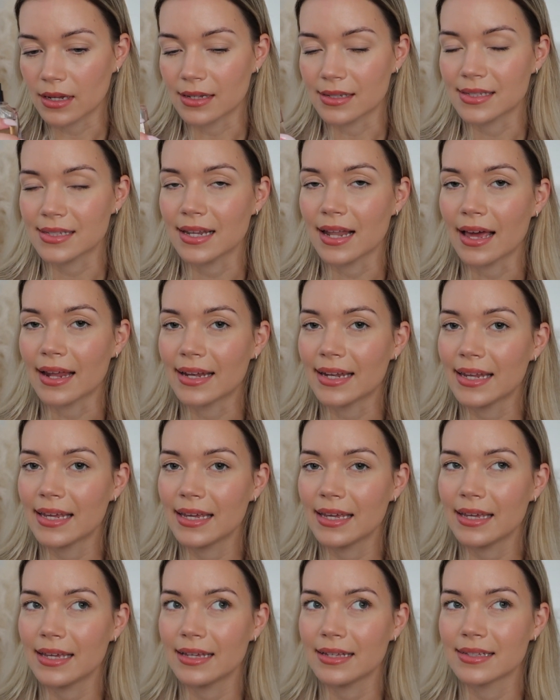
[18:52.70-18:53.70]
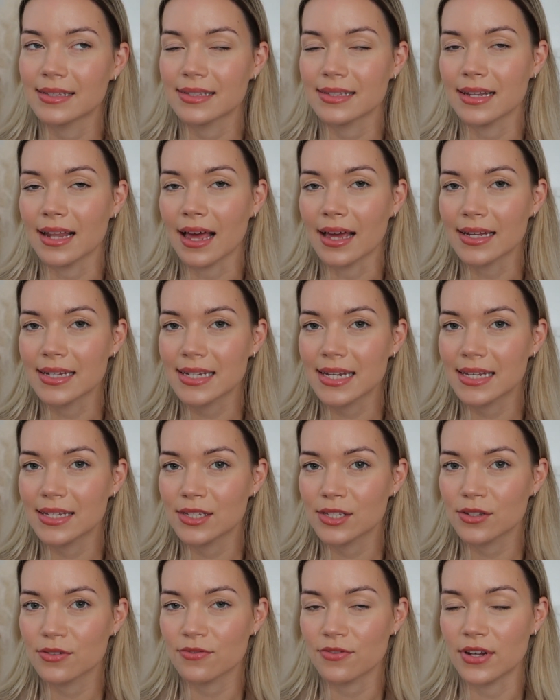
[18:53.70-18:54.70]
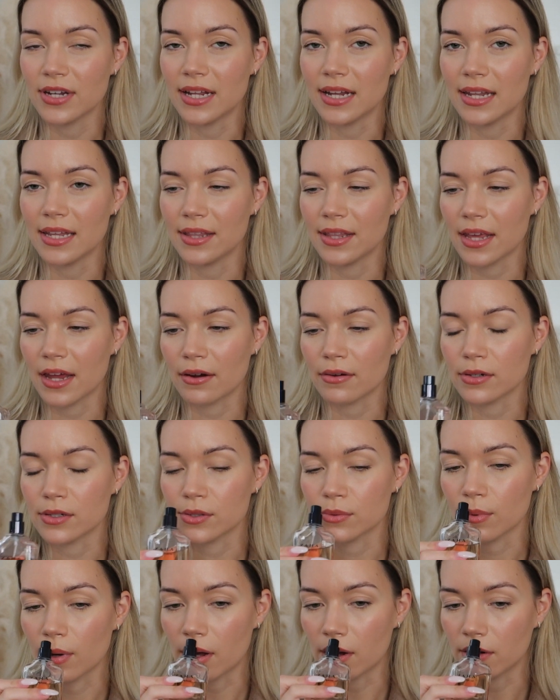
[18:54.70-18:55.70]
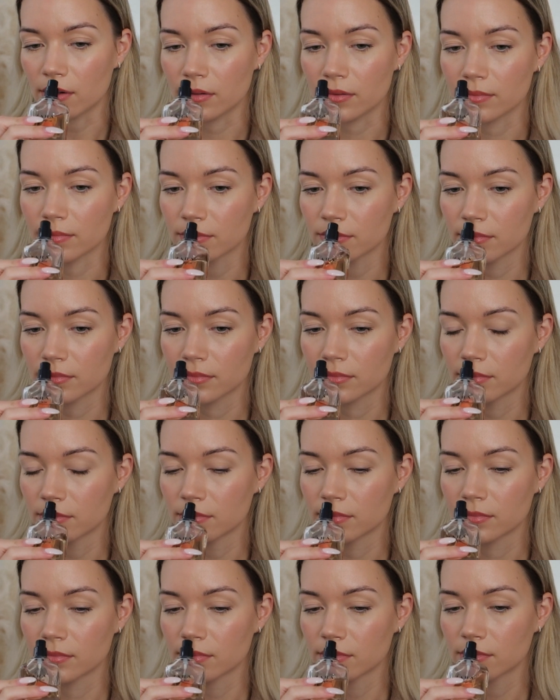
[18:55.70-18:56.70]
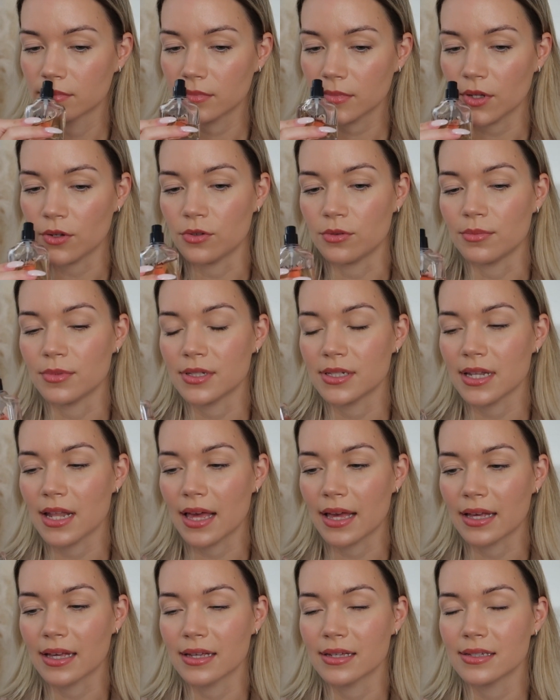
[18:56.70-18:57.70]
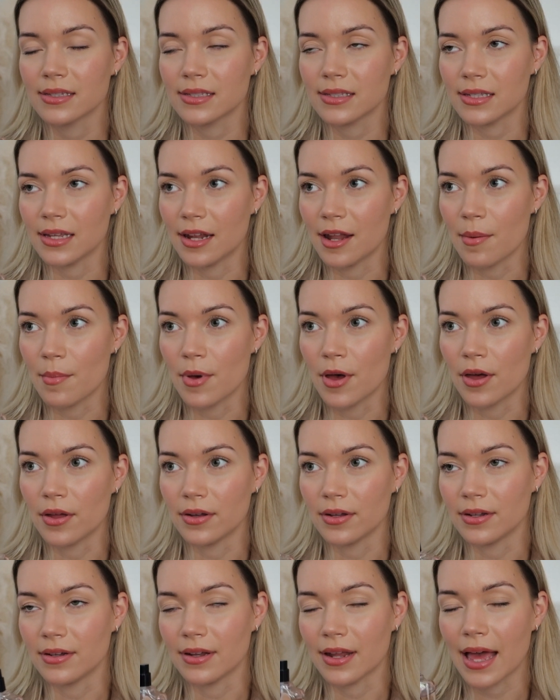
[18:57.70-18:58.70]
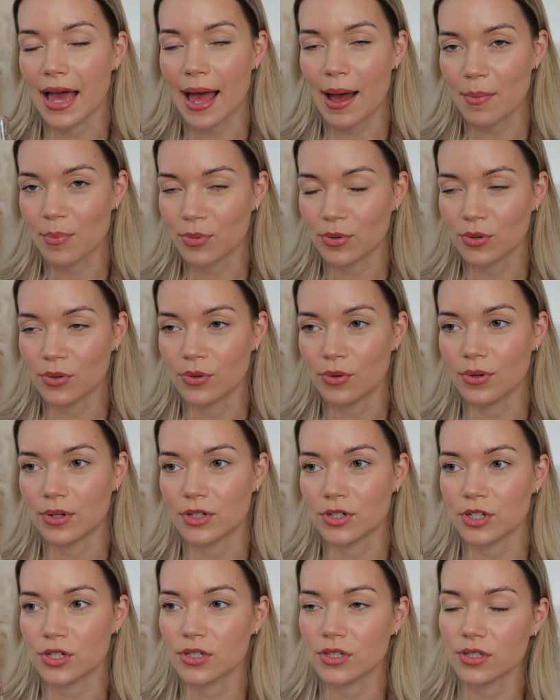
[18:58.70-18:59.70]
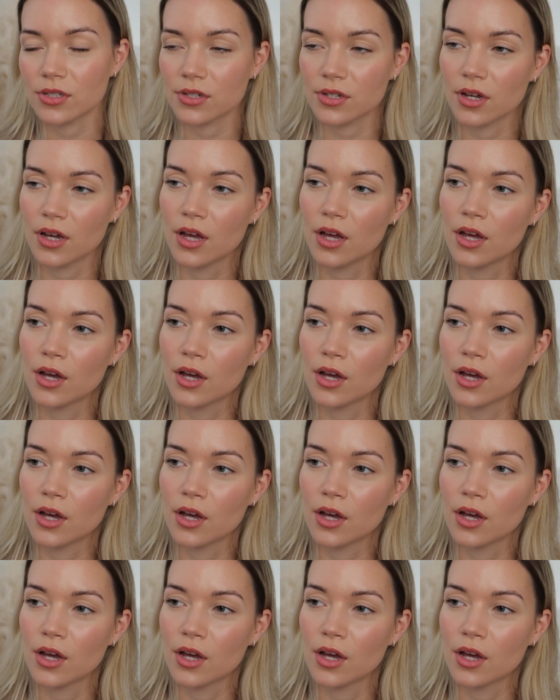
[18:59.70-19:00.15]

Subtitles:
slight hints of vanilla in there as well, and almost like cinnamon and apple, and just